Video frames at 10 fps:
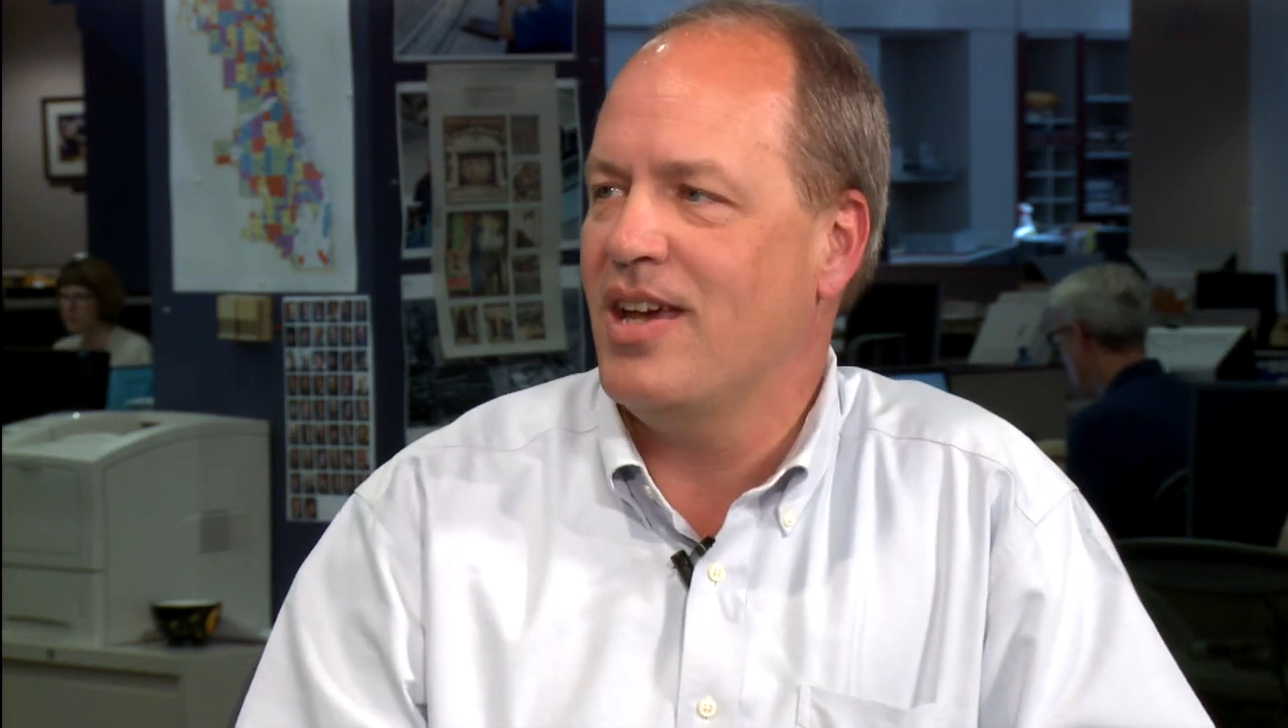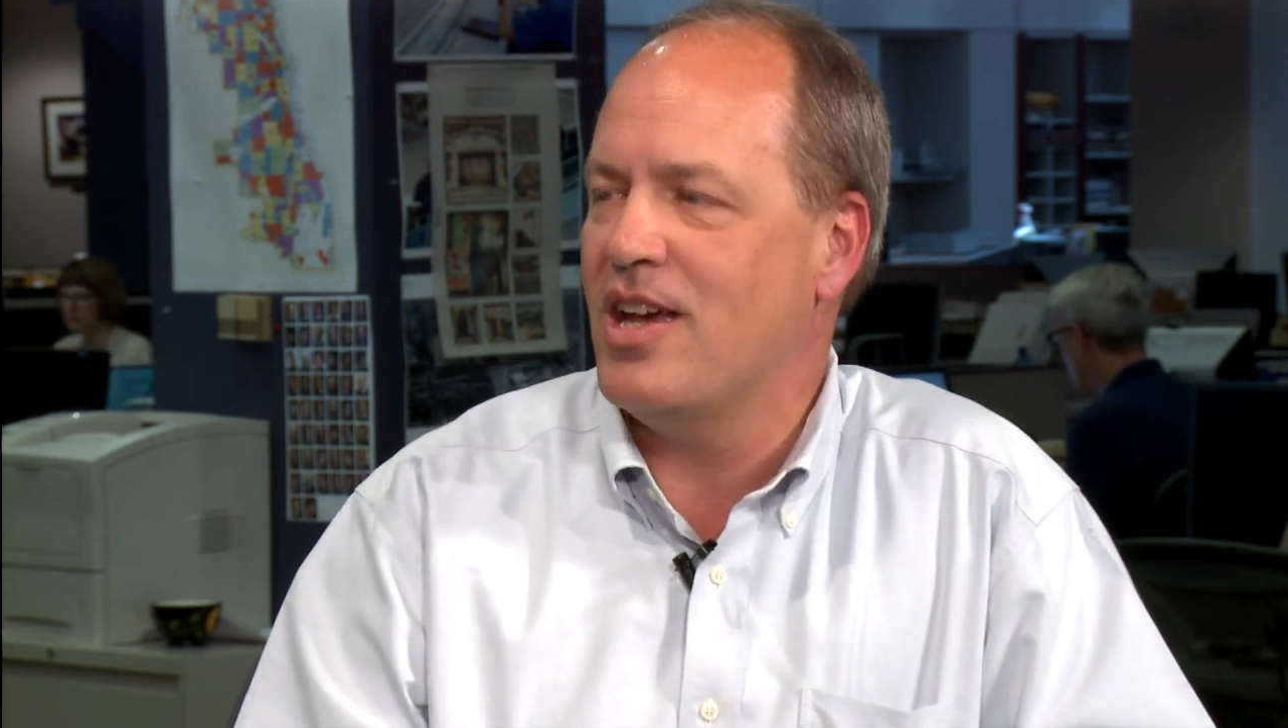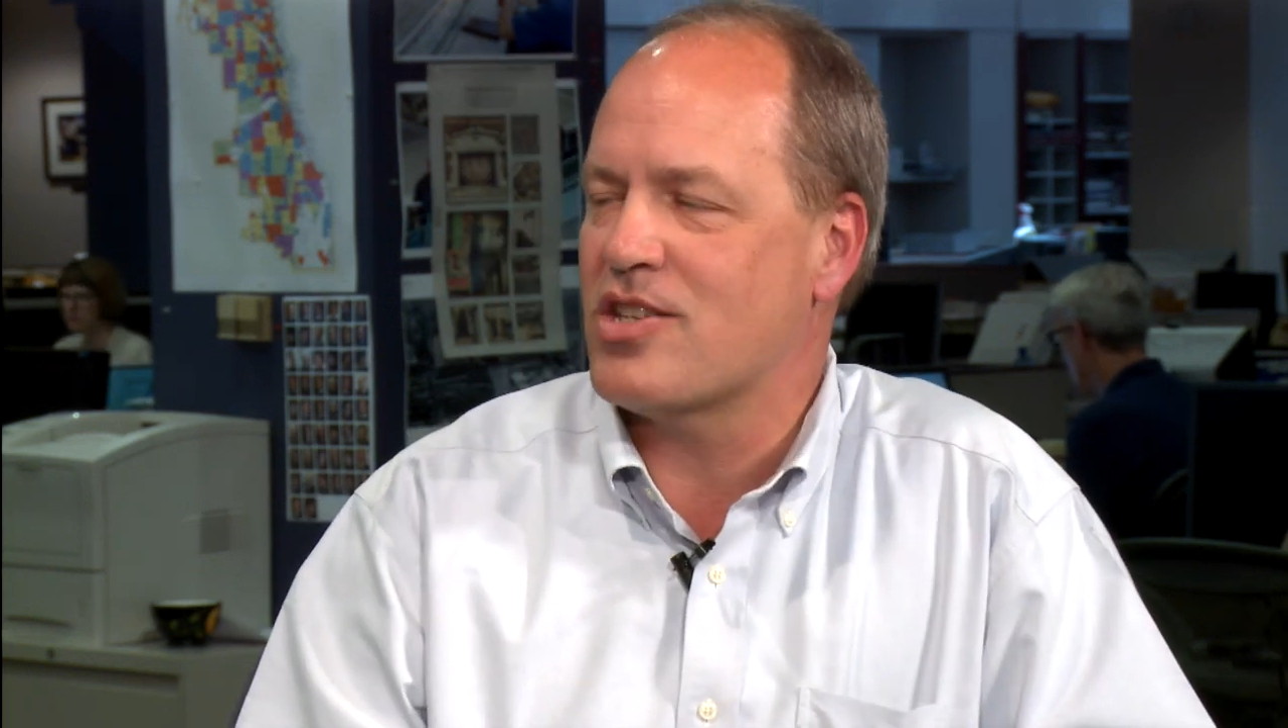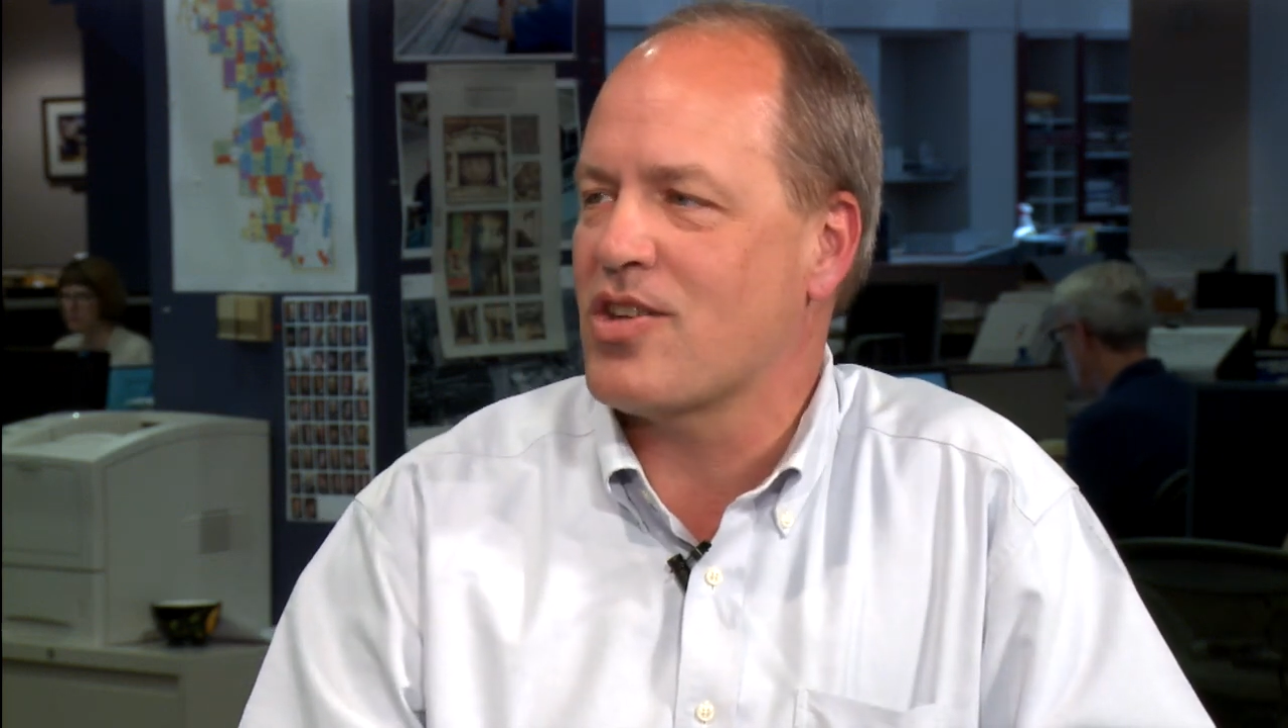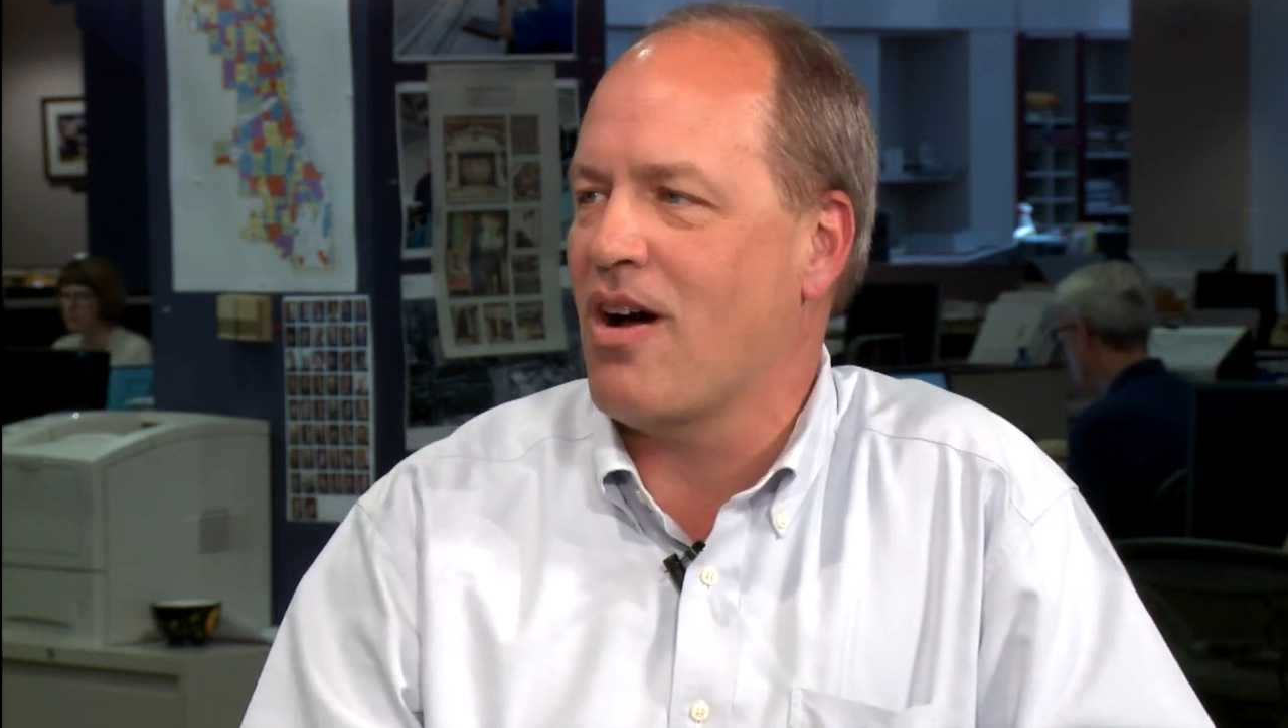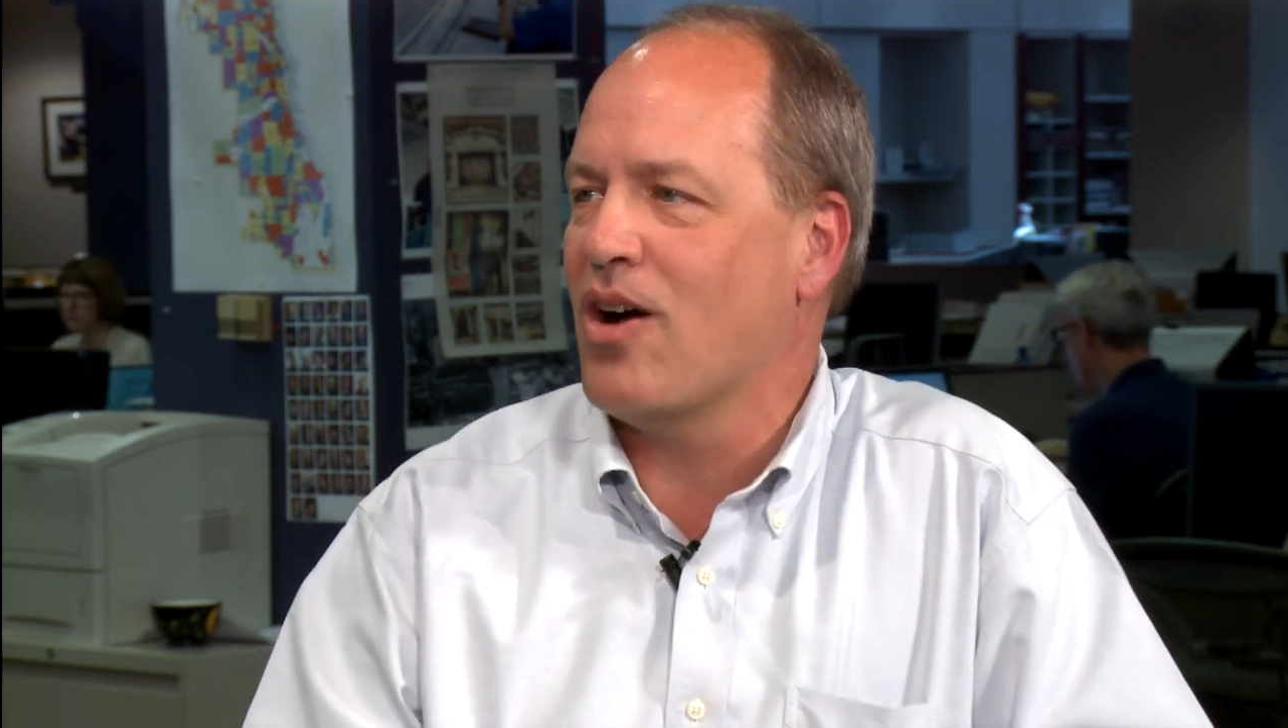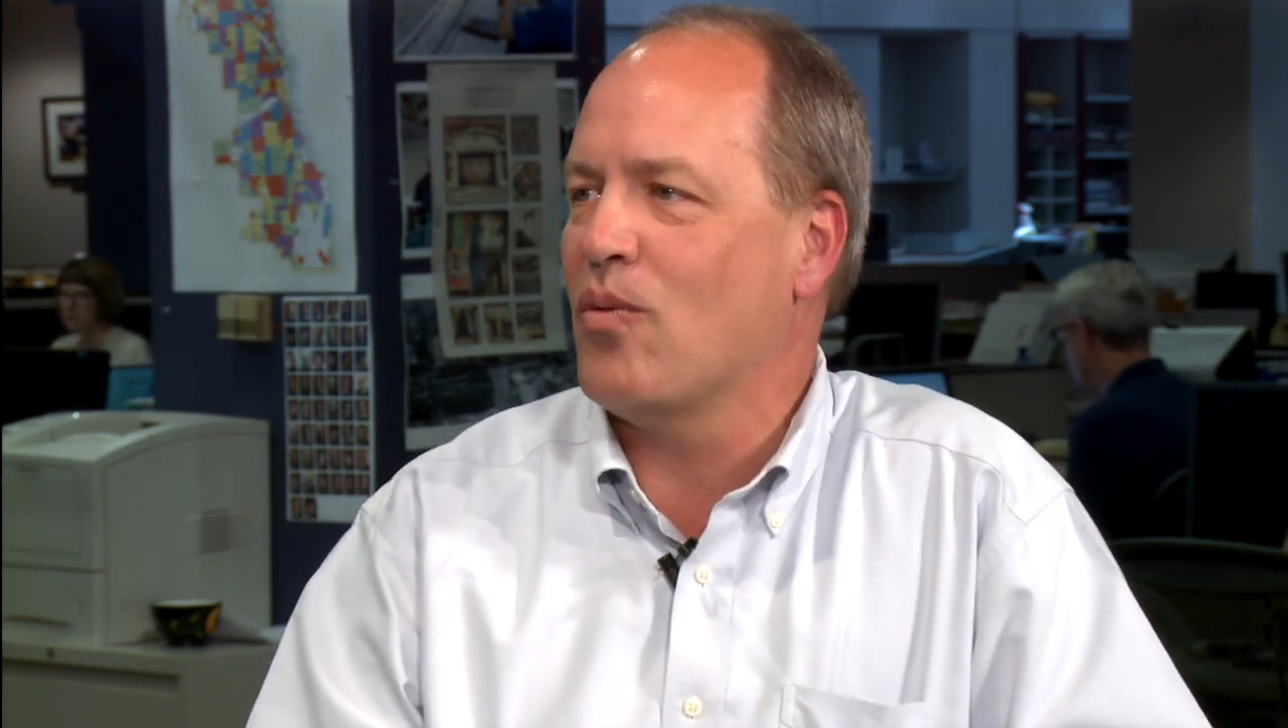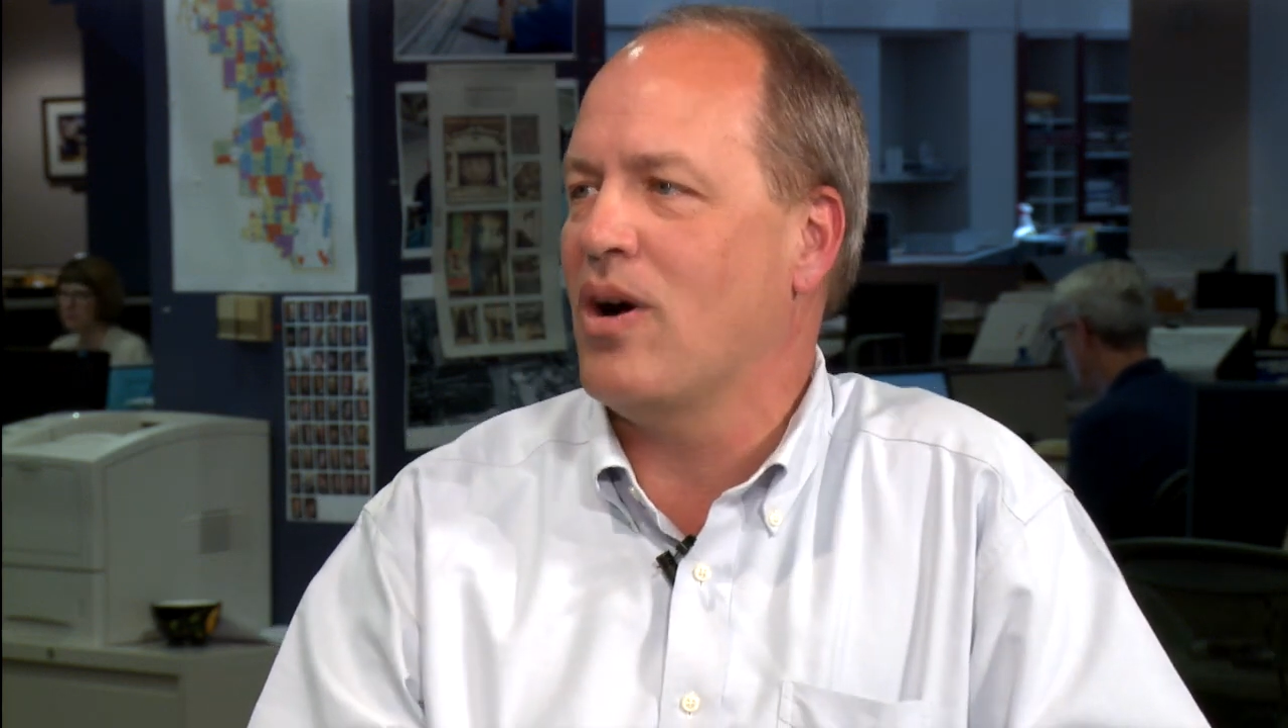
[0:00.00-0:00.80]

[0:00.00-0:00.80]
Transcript: hit song